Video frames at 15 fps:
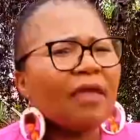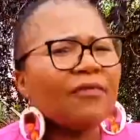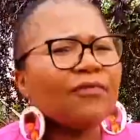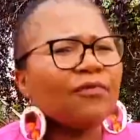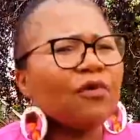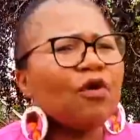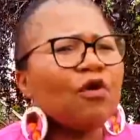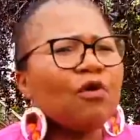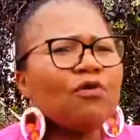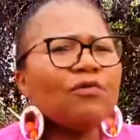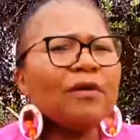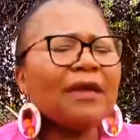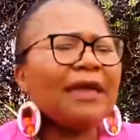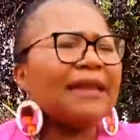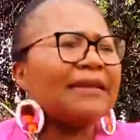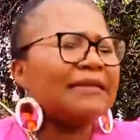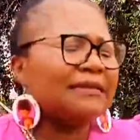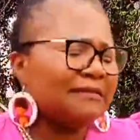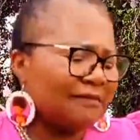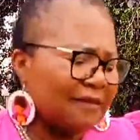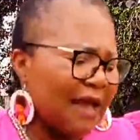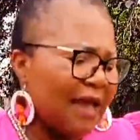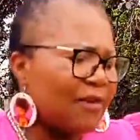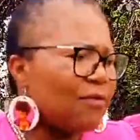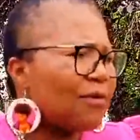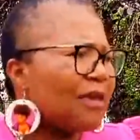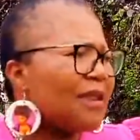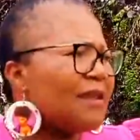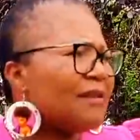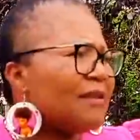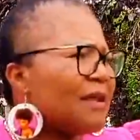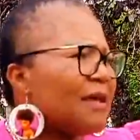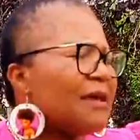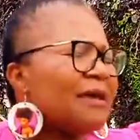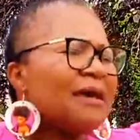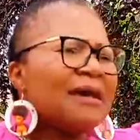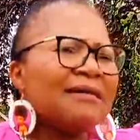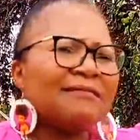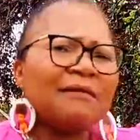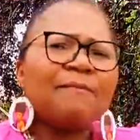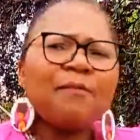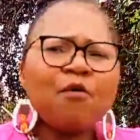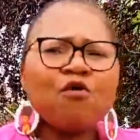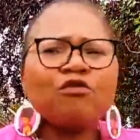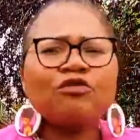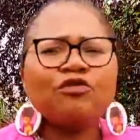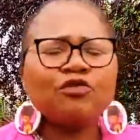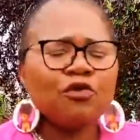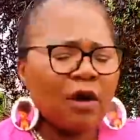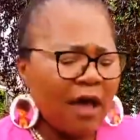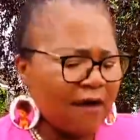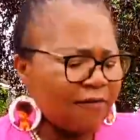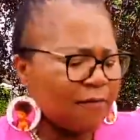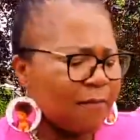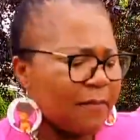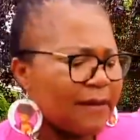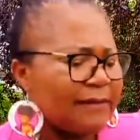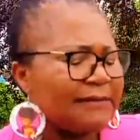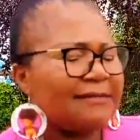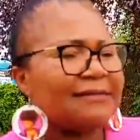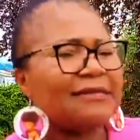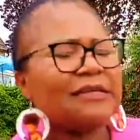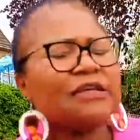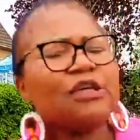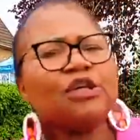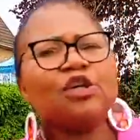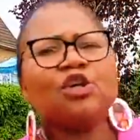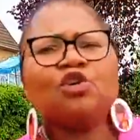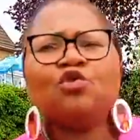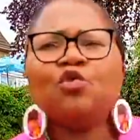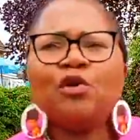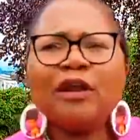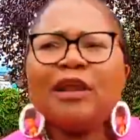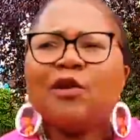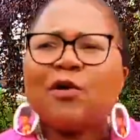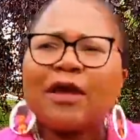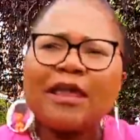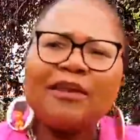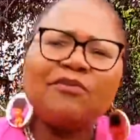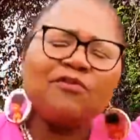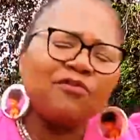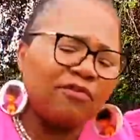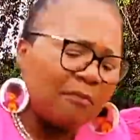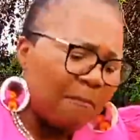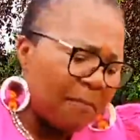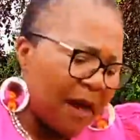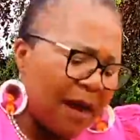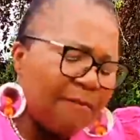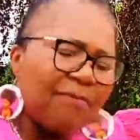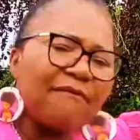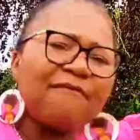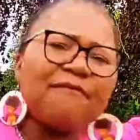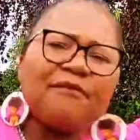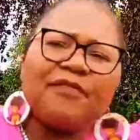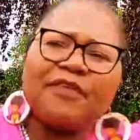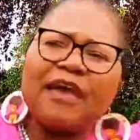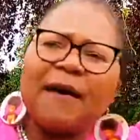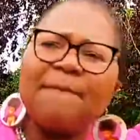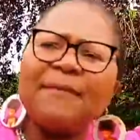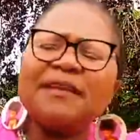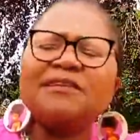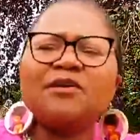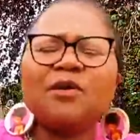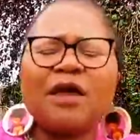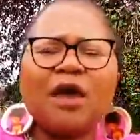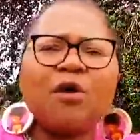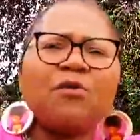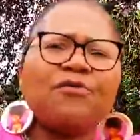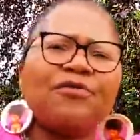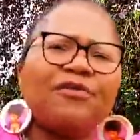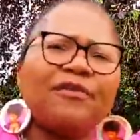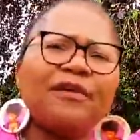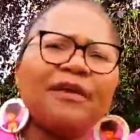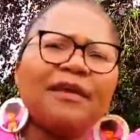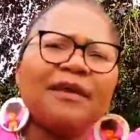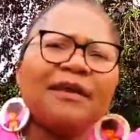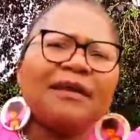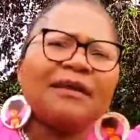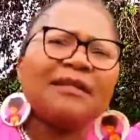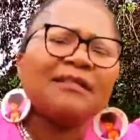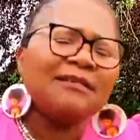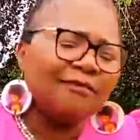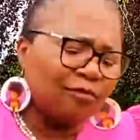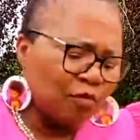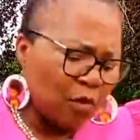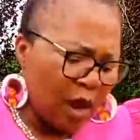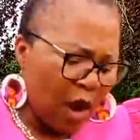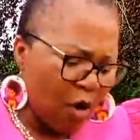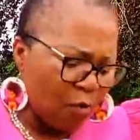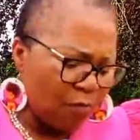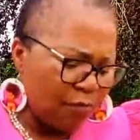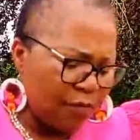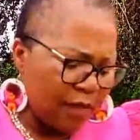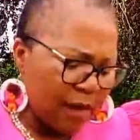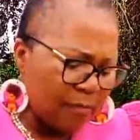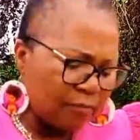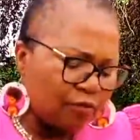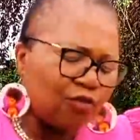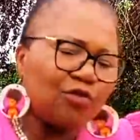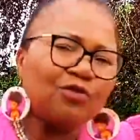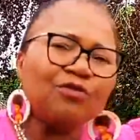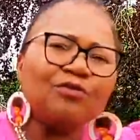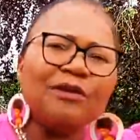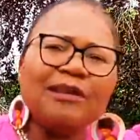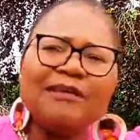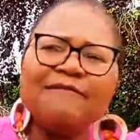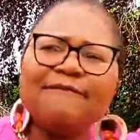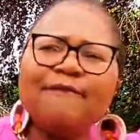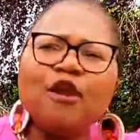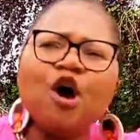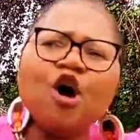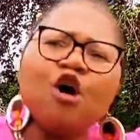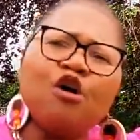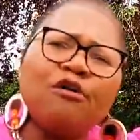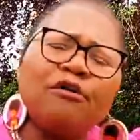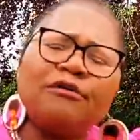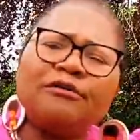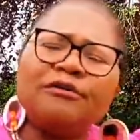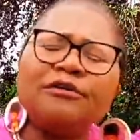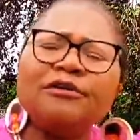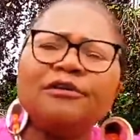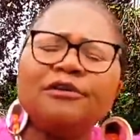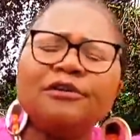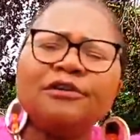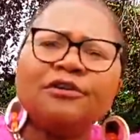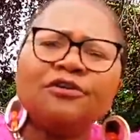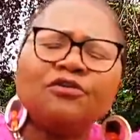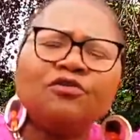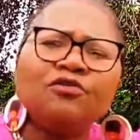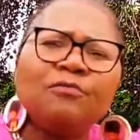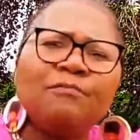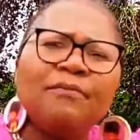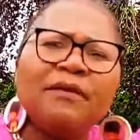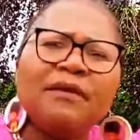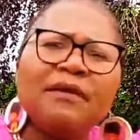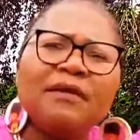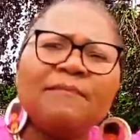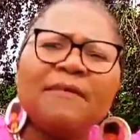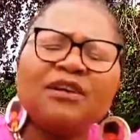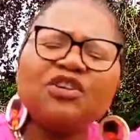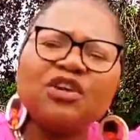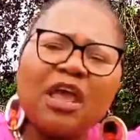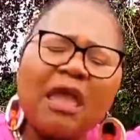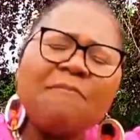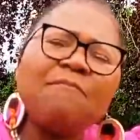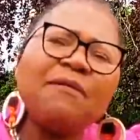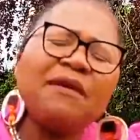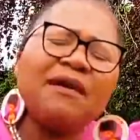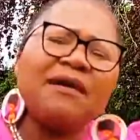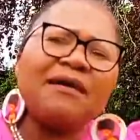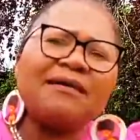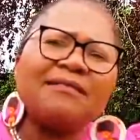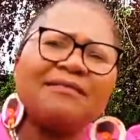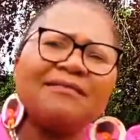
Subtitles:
So you can decide. You can support your husband to relocate to Zimbabwe for their mental health. This will help them to live long, to be much happier